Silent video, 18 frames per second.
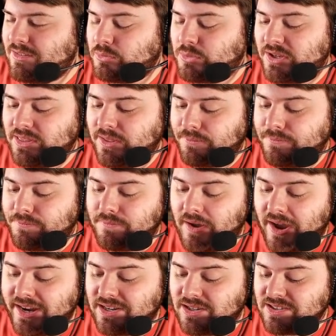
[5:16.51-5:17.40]
and we're at the
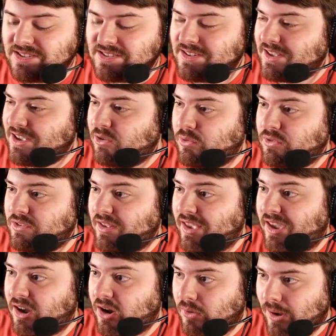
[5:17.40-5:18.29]
final stage, which is
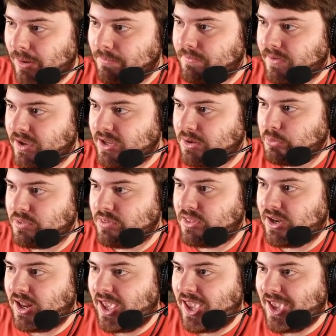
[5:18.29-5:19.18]
a co-op fight
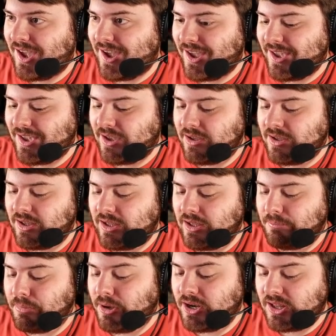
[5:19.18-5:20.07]
with an
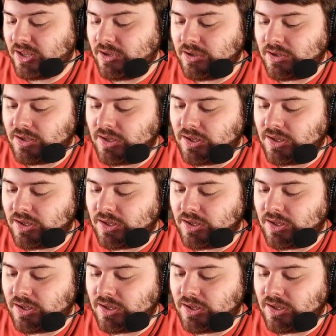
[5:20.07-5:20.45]
AI buddy.